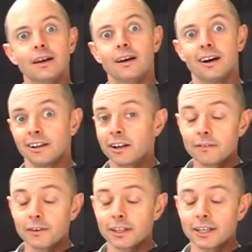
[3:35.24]
I don't know if
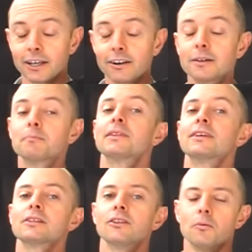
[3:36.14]
you can hear it, but
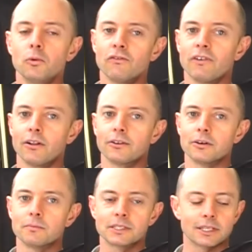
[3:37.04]
there's a lot more
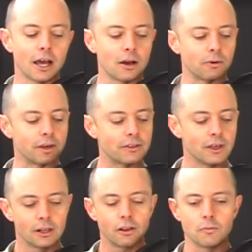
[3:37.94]
volume to start with.
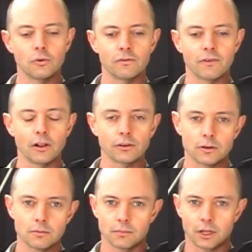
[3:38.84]
A lot more
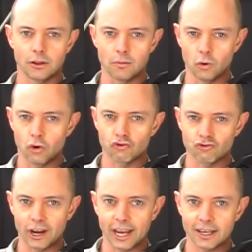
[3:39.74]
volume, a lot more
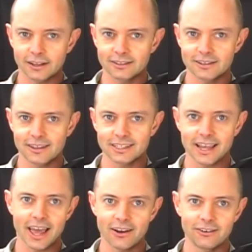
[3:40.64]
ring to the
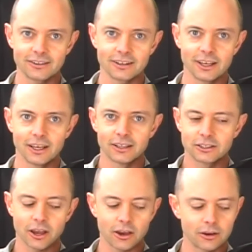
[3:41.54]
sound.
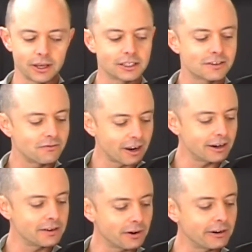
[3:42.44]
So it's
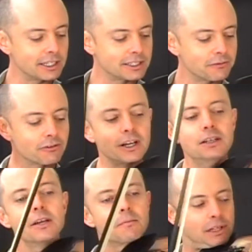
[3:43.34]
very, very different,
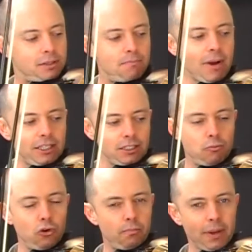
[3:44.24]
but it's much
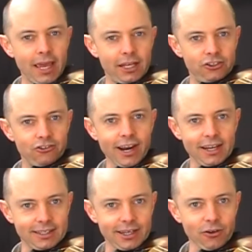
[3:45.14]
more
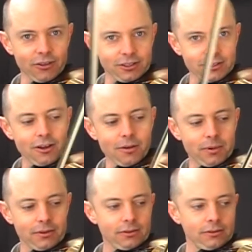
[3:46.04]
penetrating on the top.